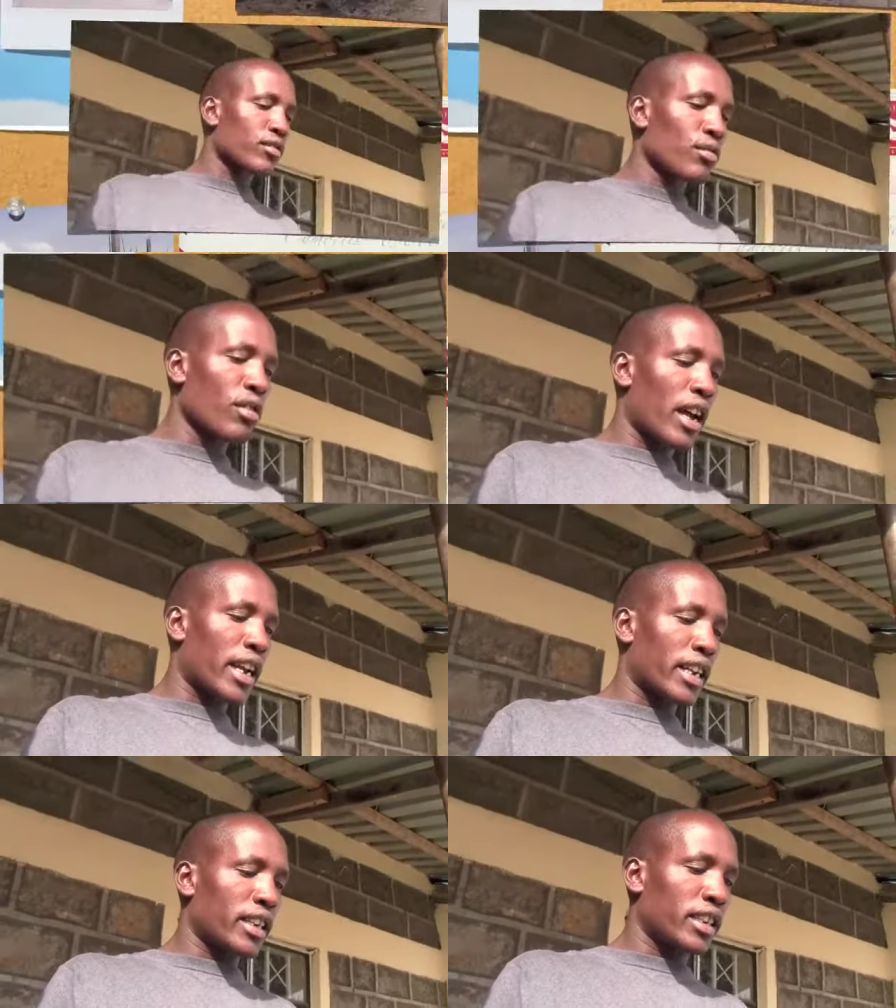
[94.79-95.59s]
school,
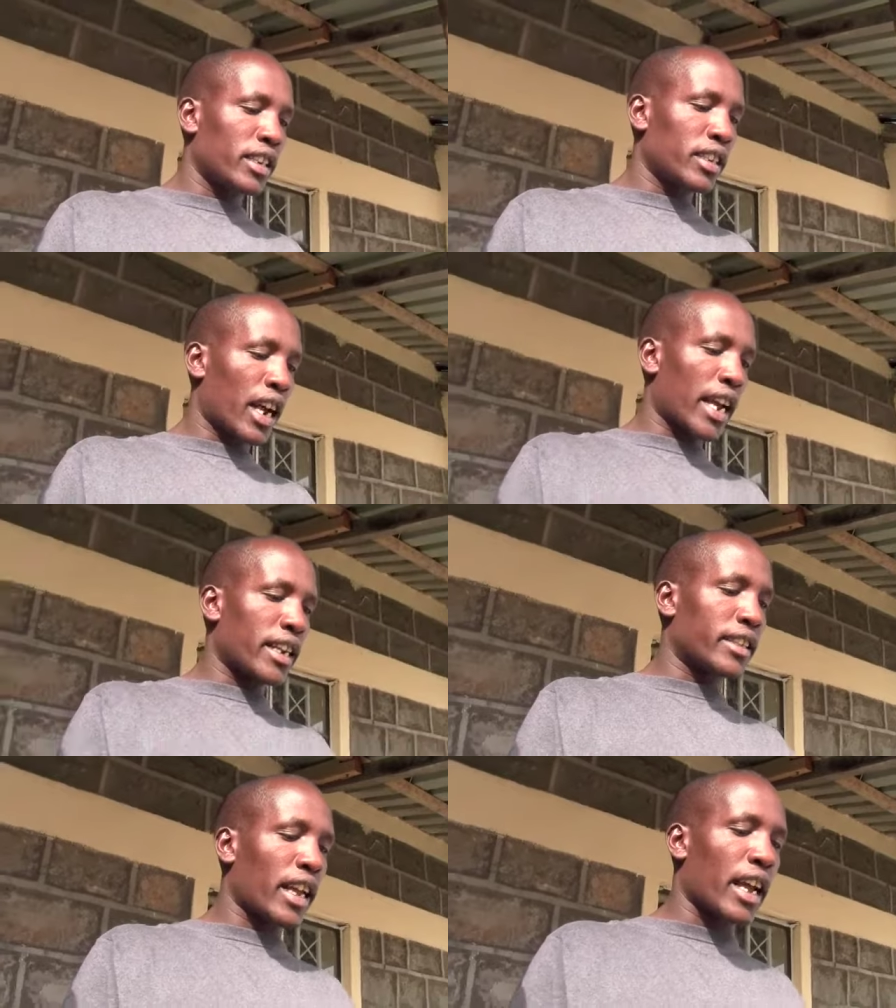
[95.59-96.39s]
I, I
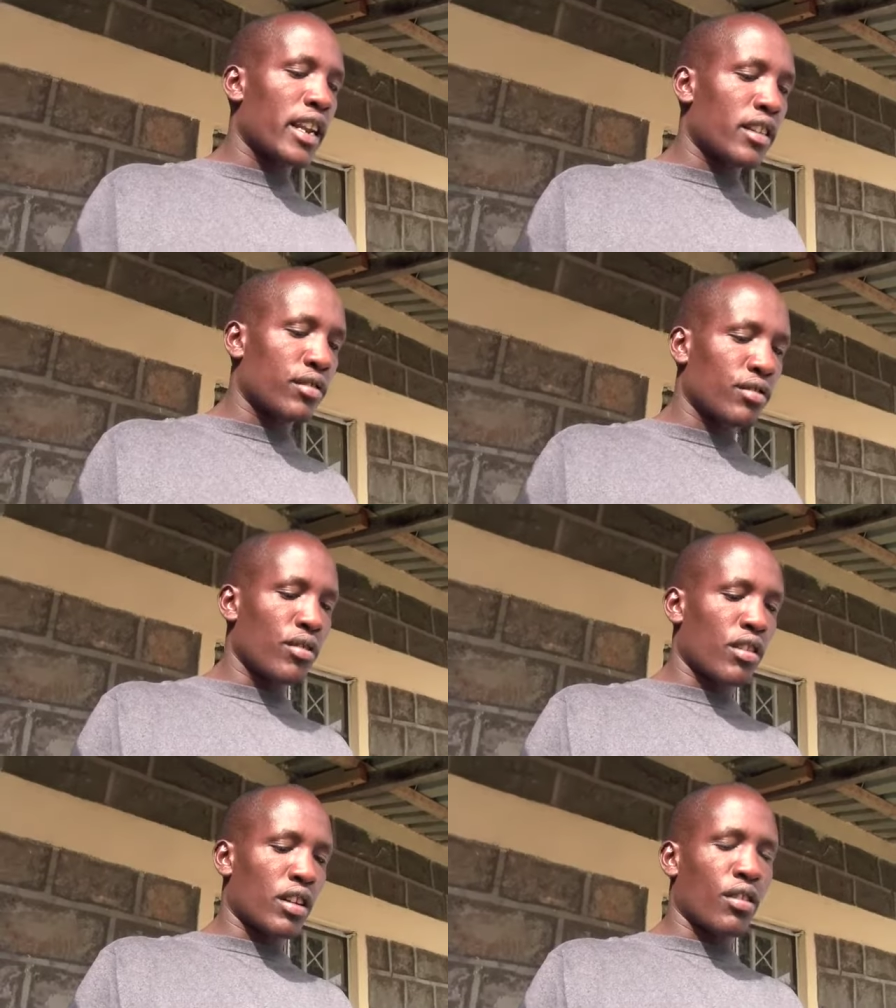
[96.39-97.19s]
decided to
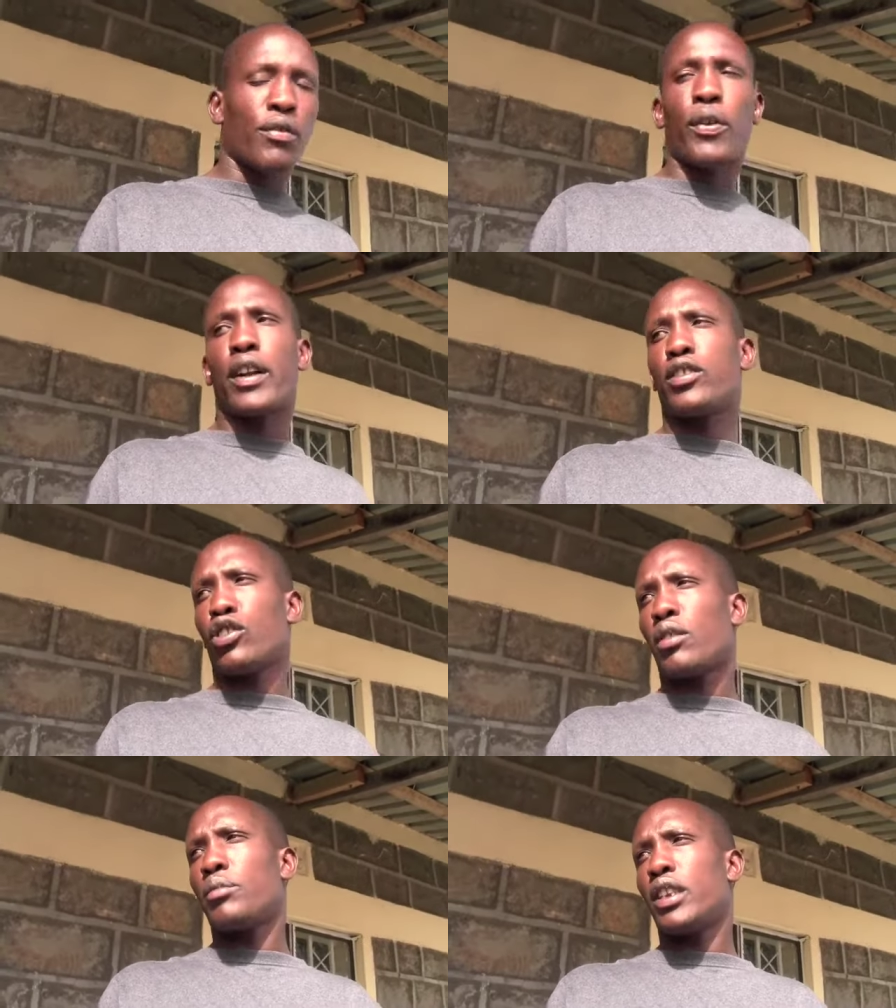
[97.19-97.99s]
go and look for a
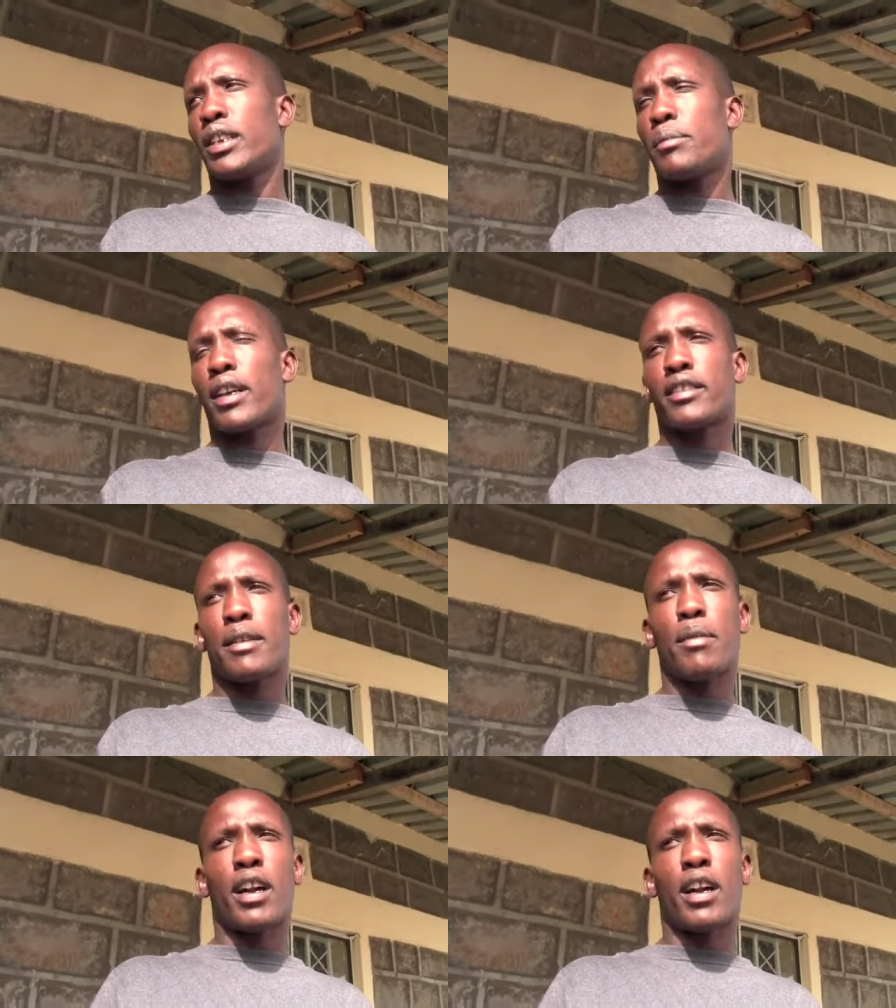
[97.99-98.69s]
job in the Masai